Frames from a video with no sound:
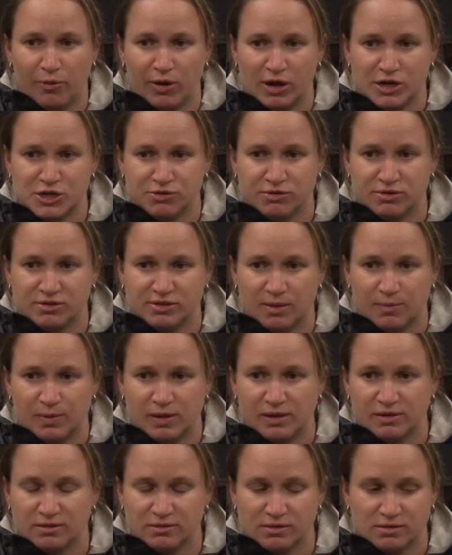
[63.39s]
pressure on set
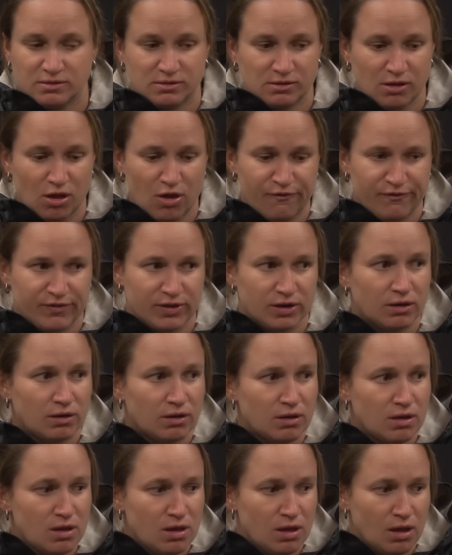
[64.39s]
pieces and stuff. And
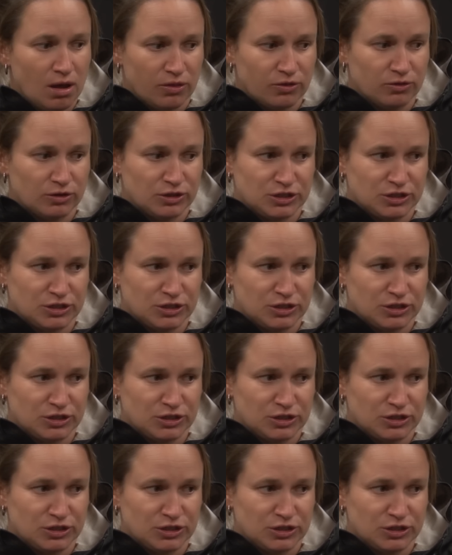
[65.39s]
I thought